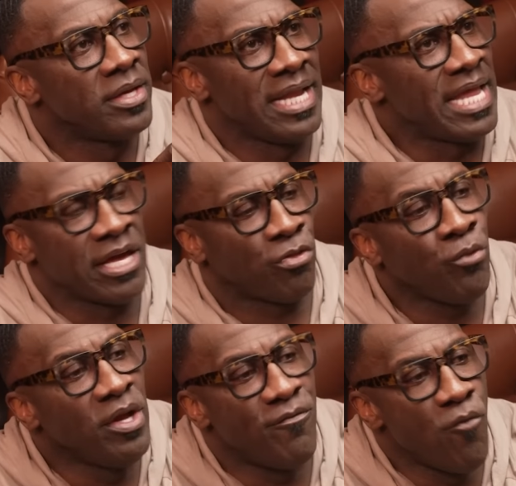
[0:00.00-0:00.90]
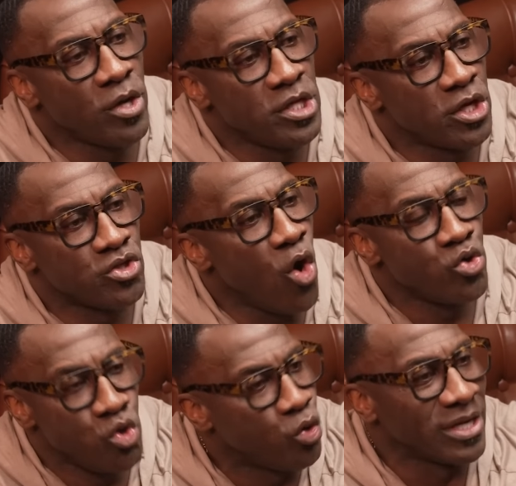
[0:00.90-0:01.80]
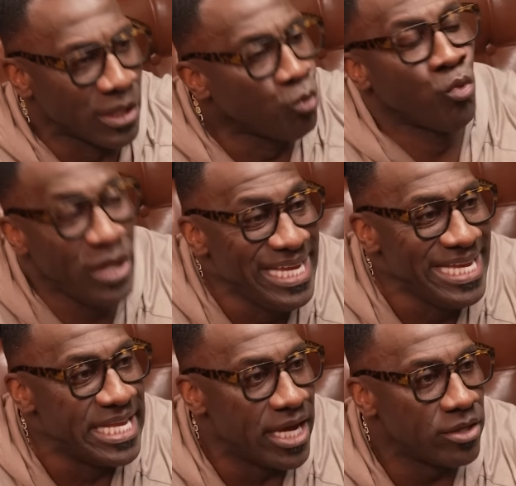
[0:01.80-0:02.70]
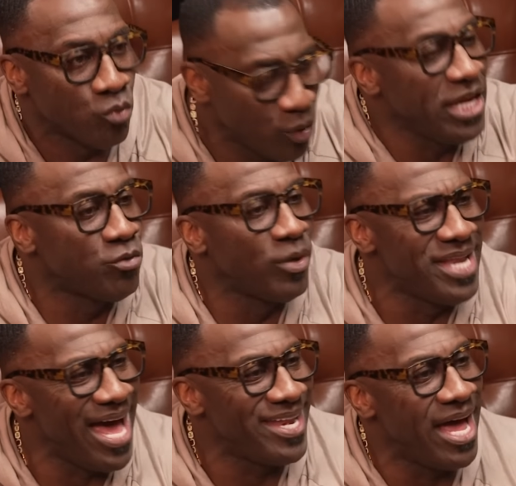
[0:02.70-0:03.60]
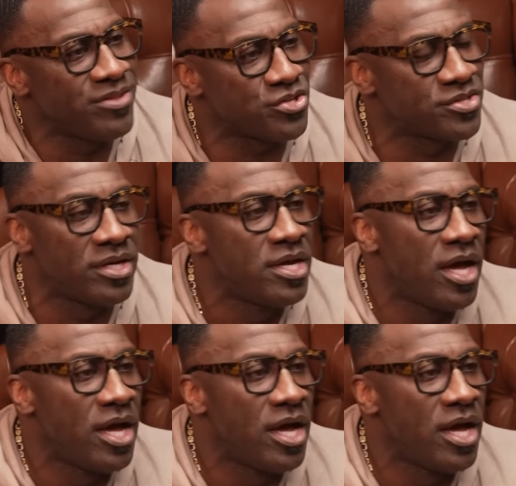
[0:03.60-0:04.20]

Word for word: at like three or four years old, you could read, read, read, not, not just a,